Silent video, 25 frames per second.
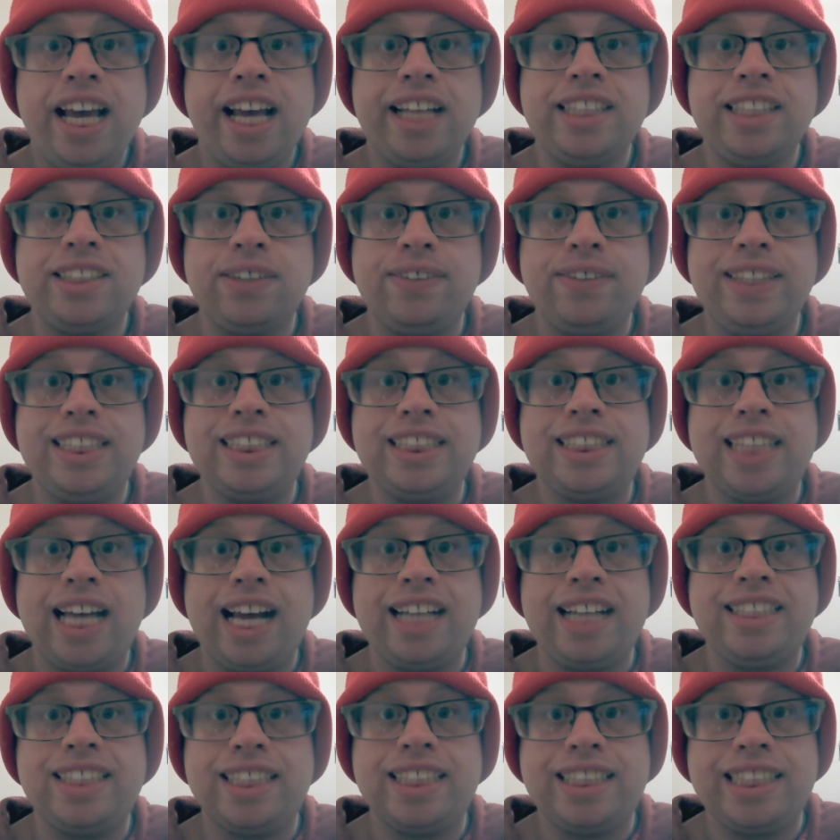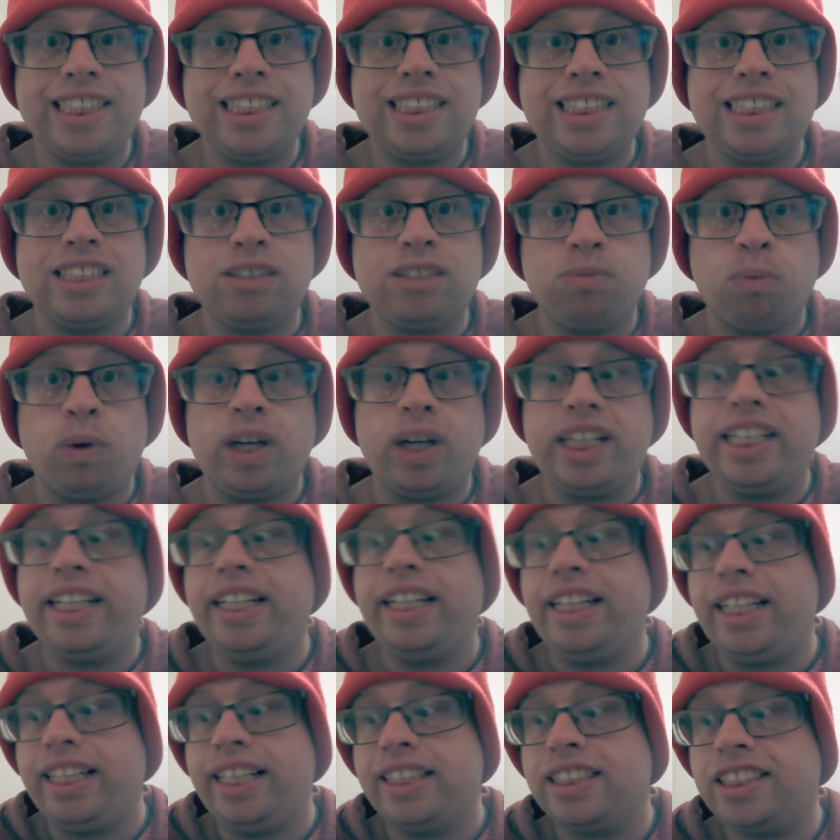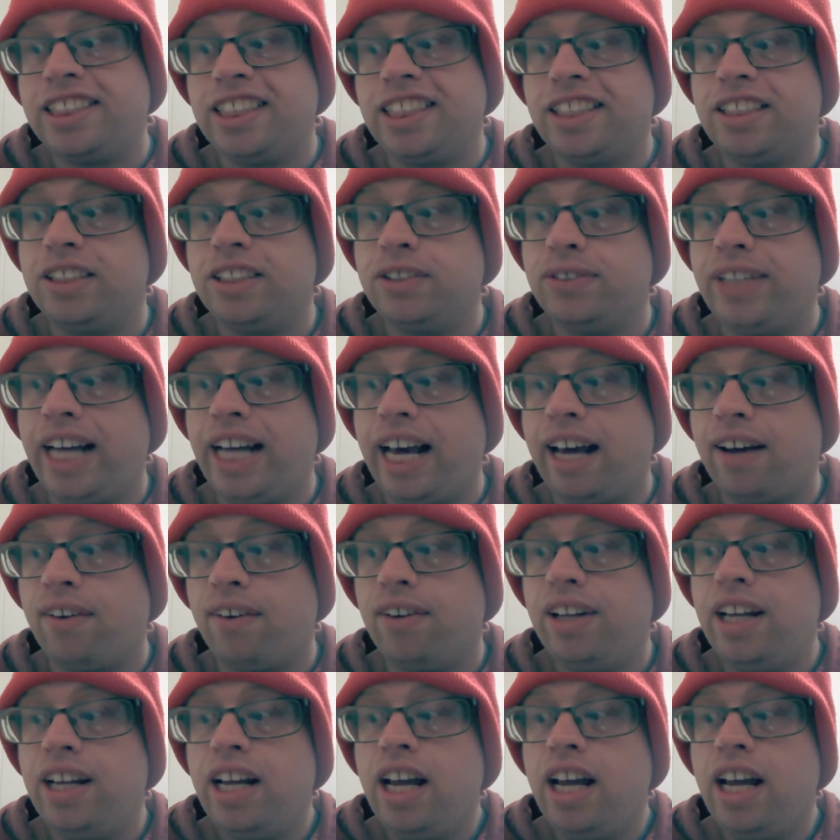And so he decides that this is what he needs to do now.